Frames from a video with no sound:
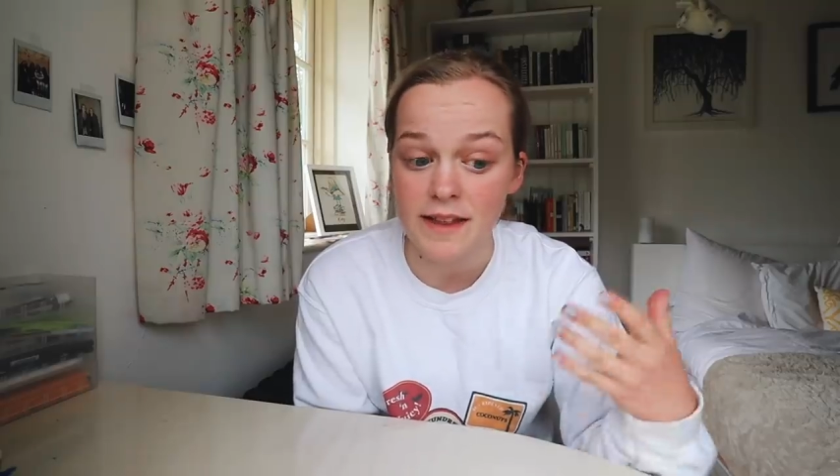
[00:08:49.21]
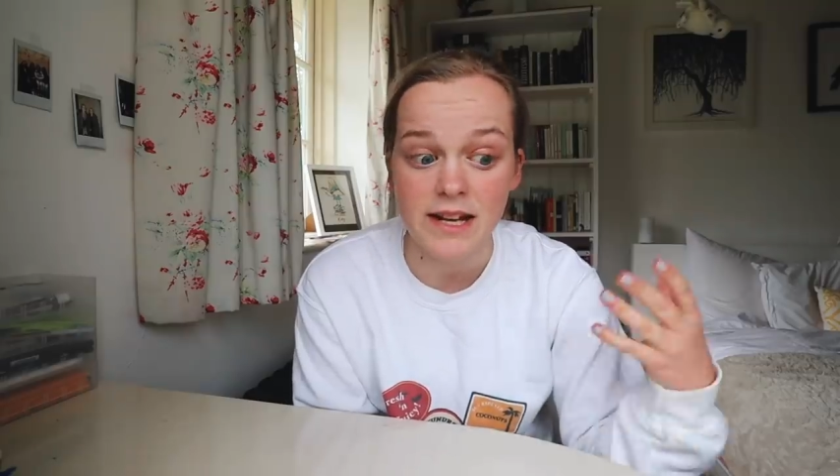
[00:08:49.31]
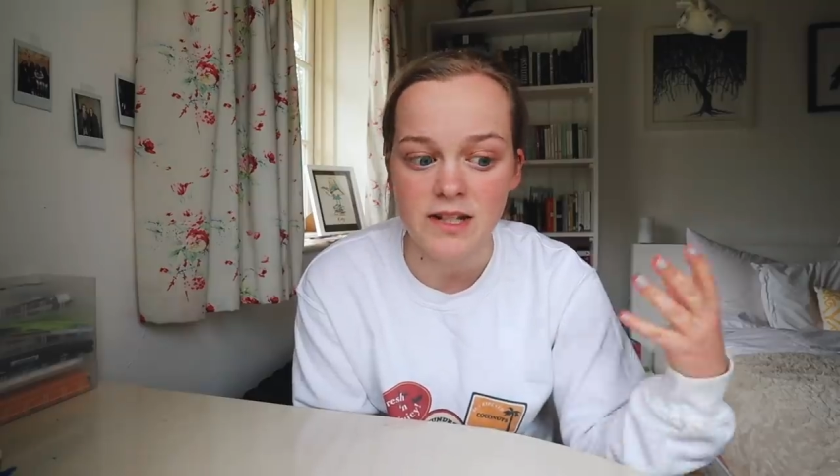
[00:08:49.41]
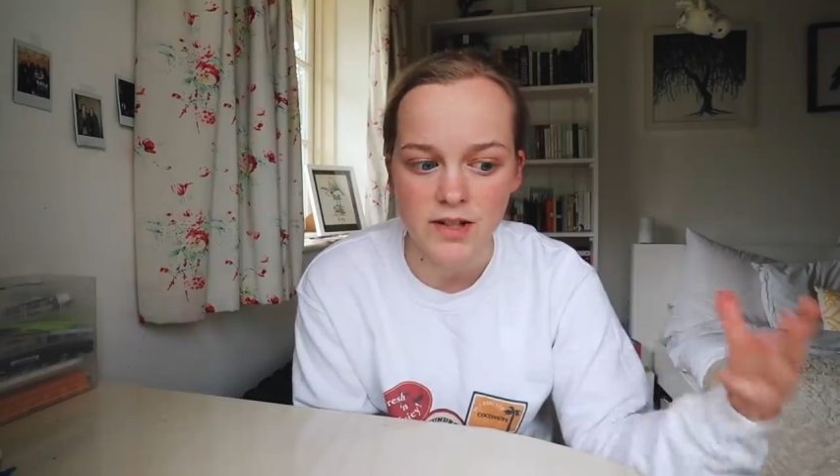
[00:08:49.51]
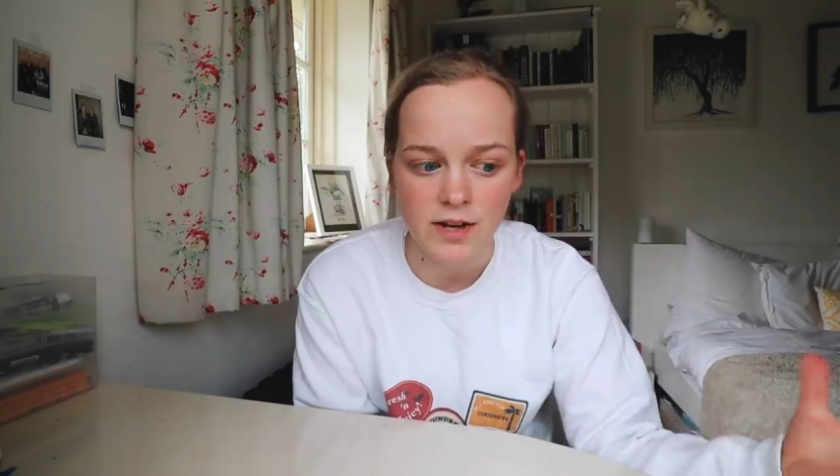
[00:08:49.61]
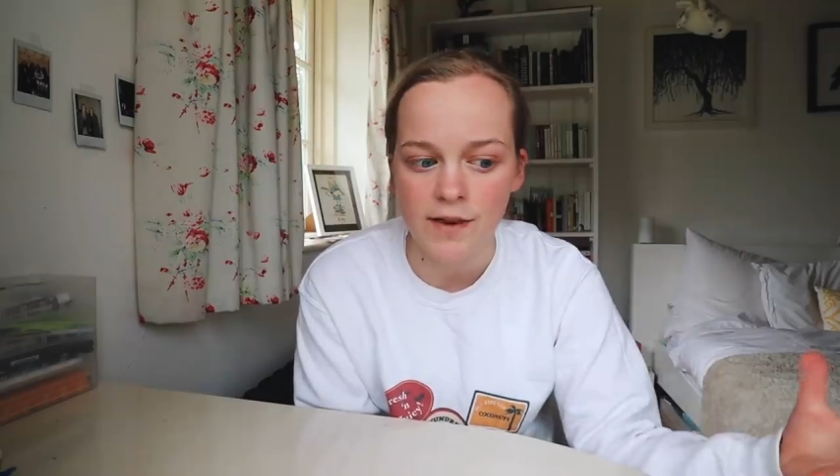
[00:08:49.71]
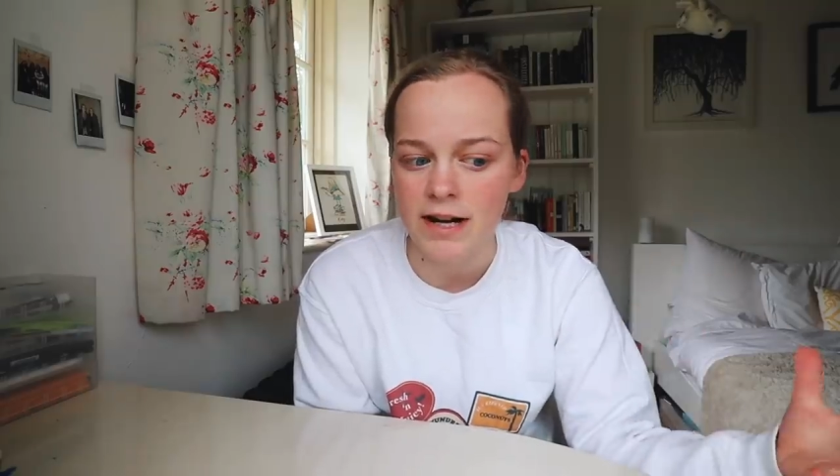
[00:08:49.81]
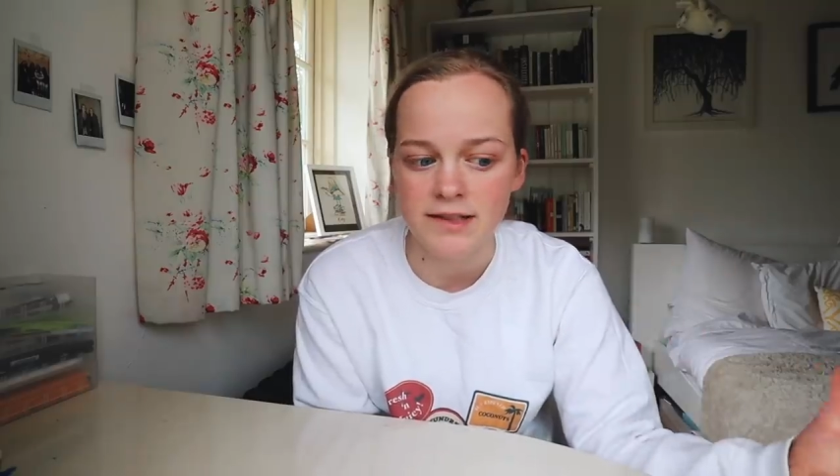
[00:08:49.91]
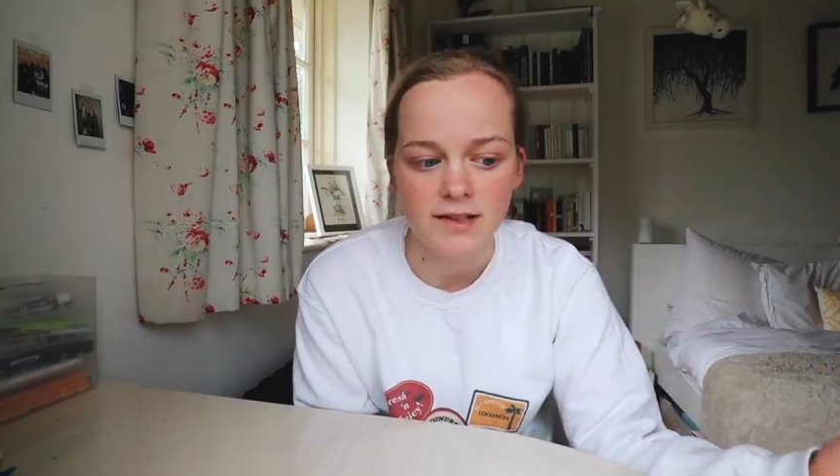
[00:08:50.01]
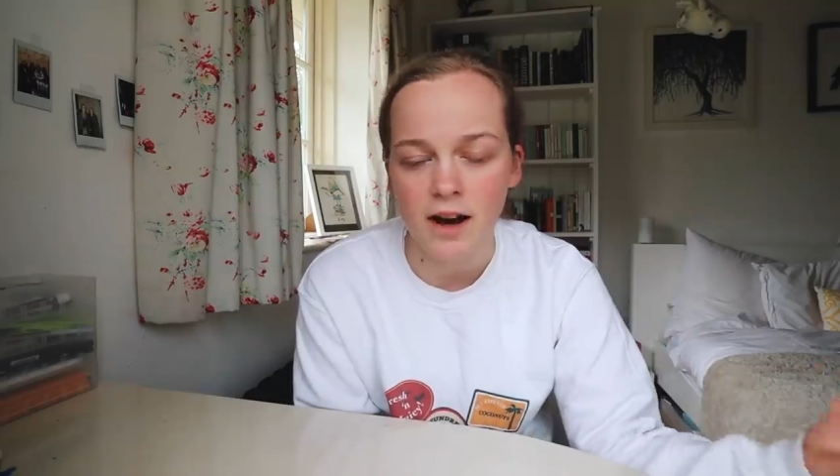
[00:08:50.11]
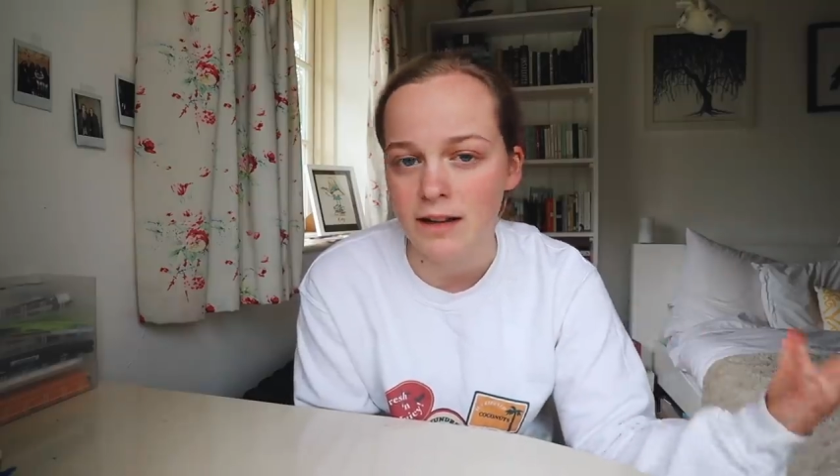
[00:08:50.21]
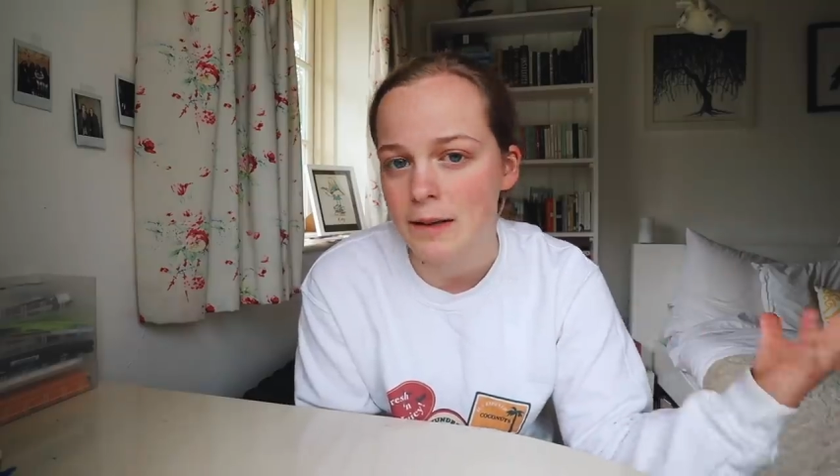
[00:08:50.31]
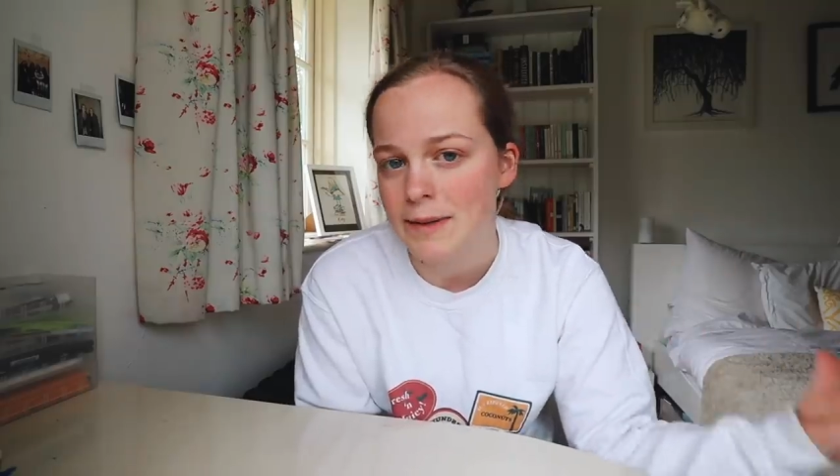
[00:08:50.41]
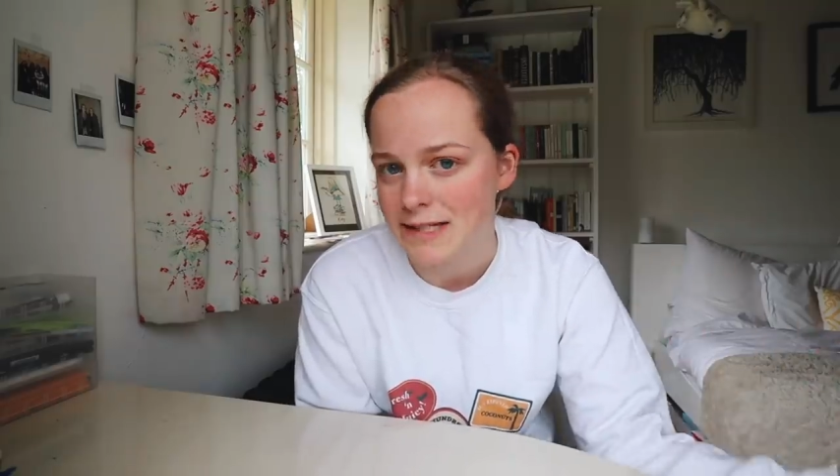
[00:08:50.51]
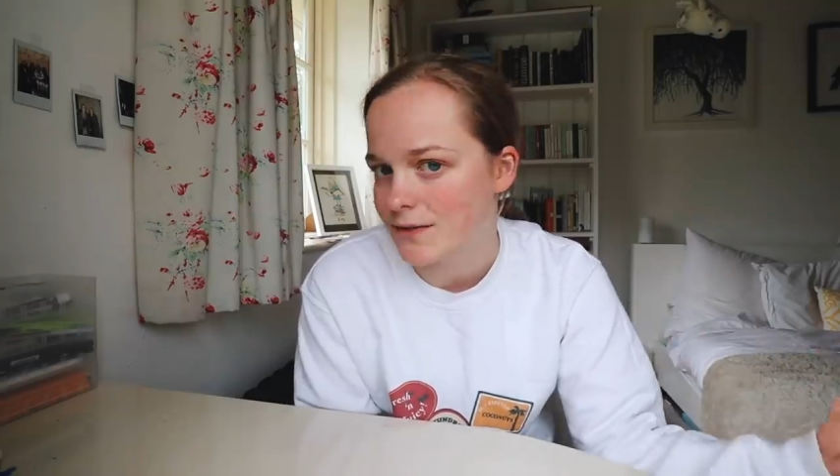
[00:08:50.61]
I think it's so versatile
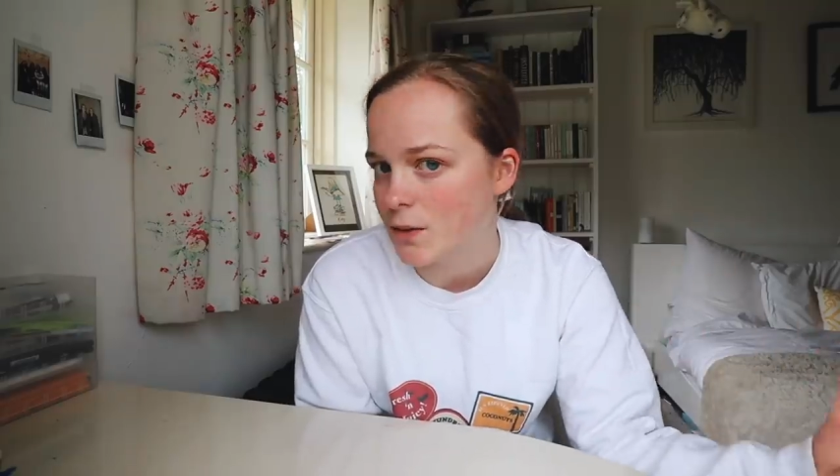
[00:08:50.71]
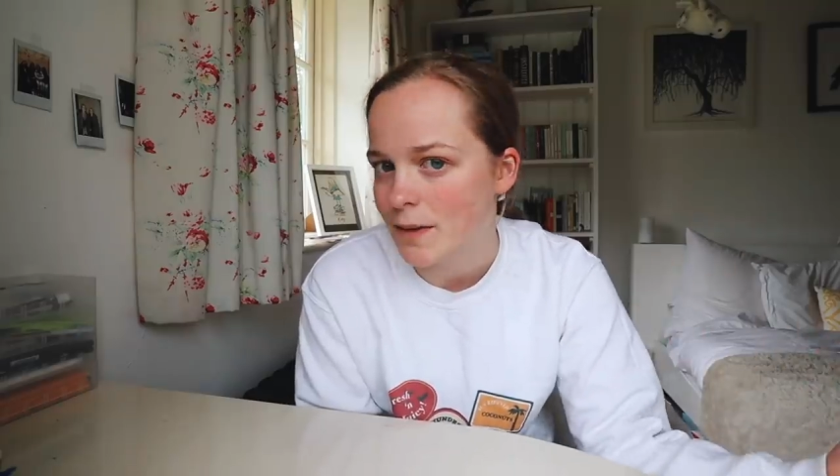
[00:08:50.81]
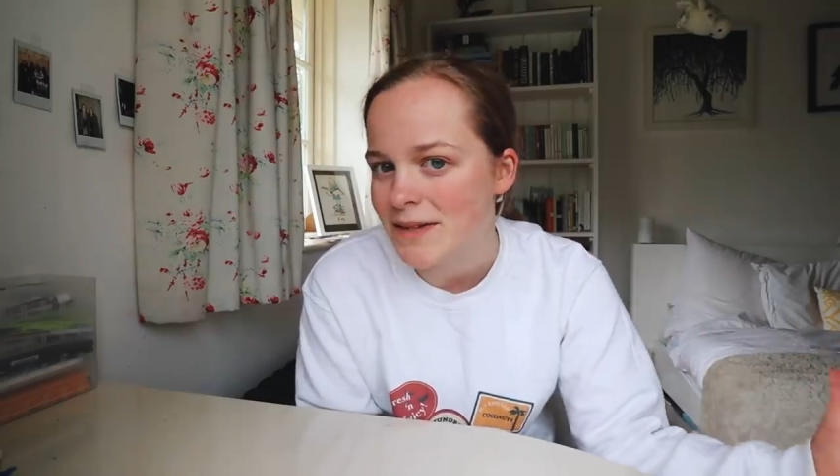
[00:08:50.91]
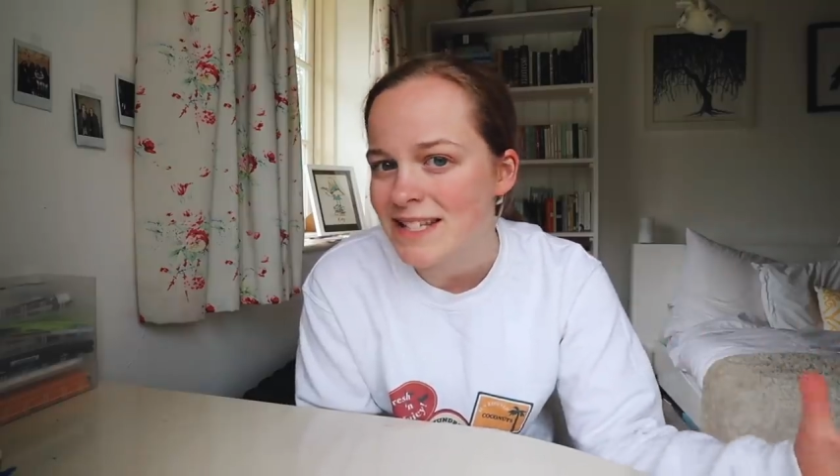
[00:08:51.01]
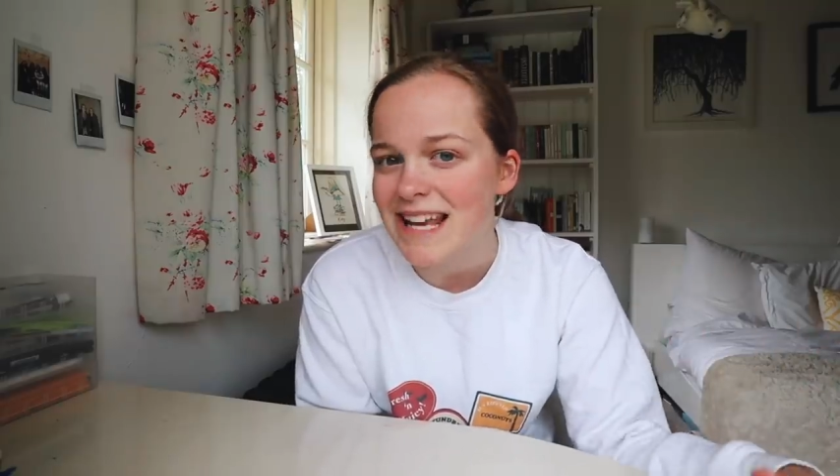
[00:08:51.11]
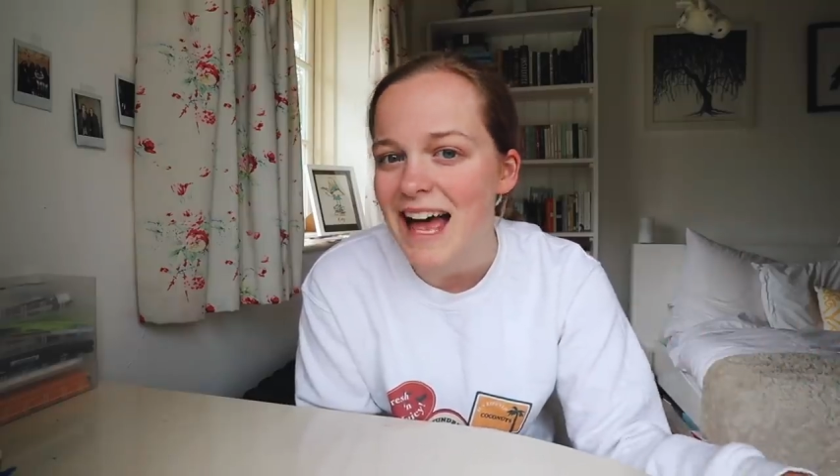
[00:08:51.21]
a piece of equipment,